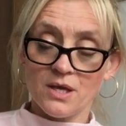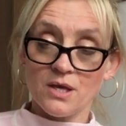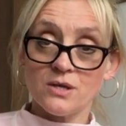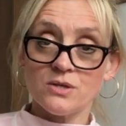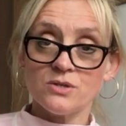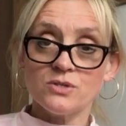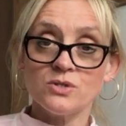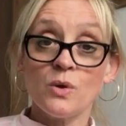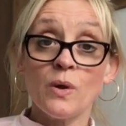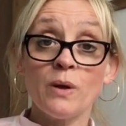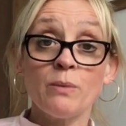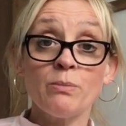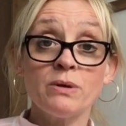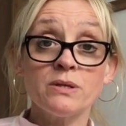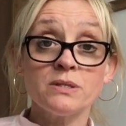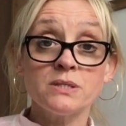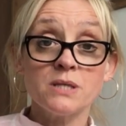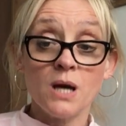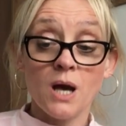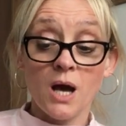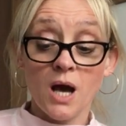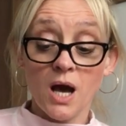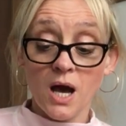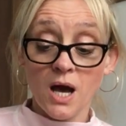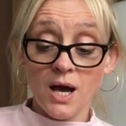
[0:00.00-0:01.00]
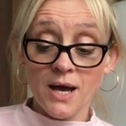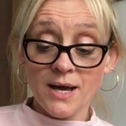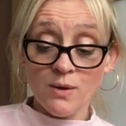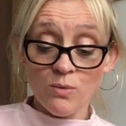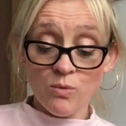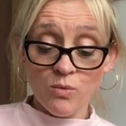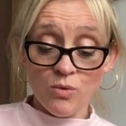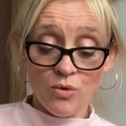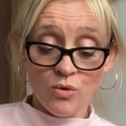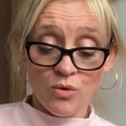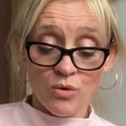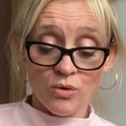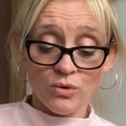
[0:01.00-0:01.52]
So he built a high
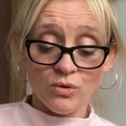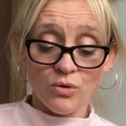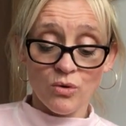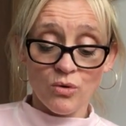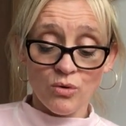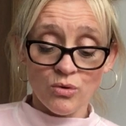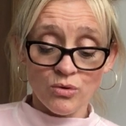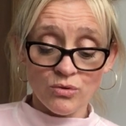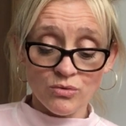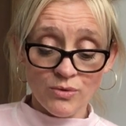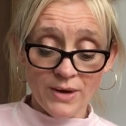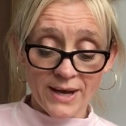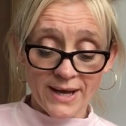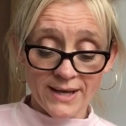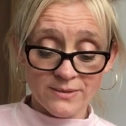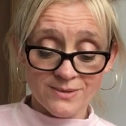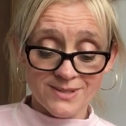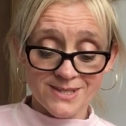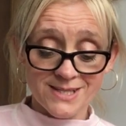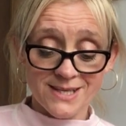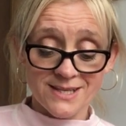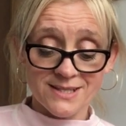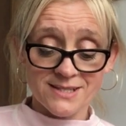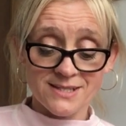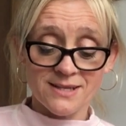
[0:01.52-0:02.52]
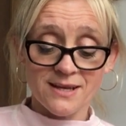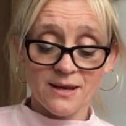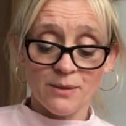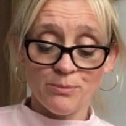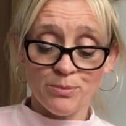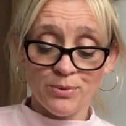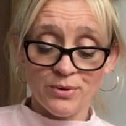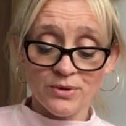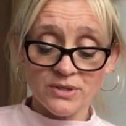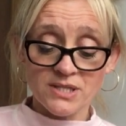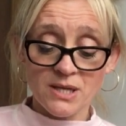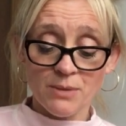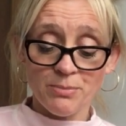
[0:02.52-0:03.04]
wall all round it and
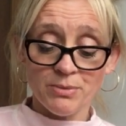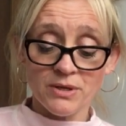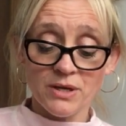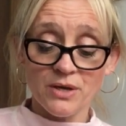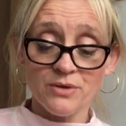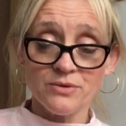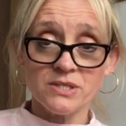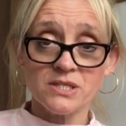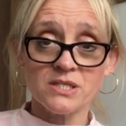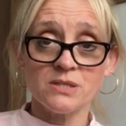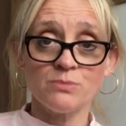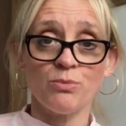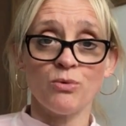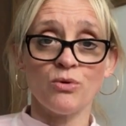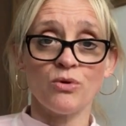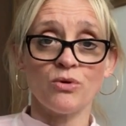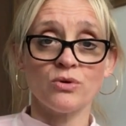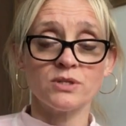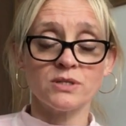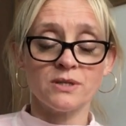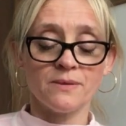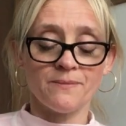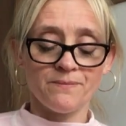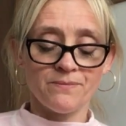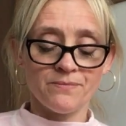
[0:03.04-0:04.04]
put up a notice board.